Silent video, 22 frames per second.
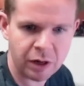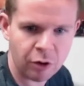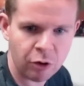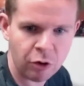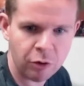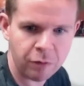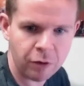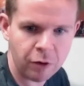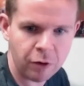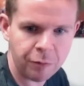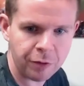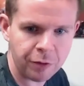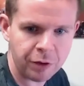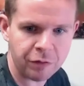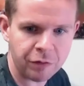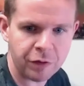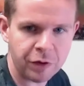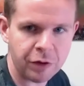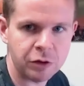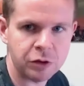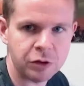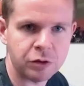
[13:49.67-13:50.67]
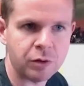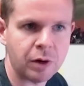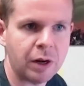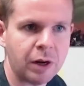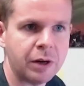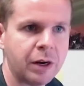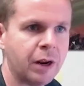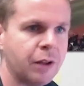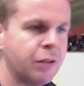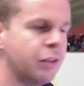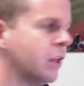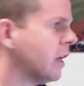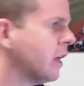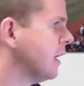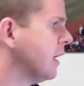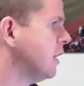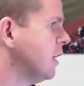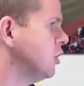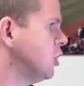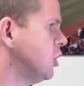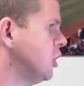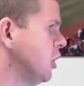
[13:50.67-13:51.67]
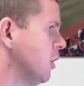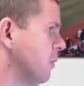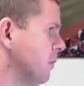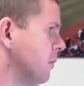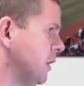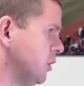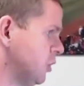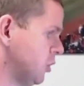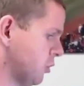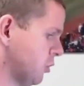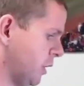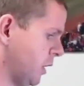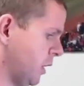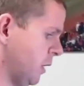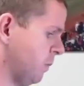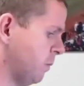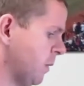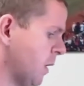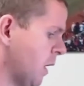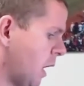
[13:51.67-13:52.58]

I hope hopefully Phil is around here. I think I can share my screen.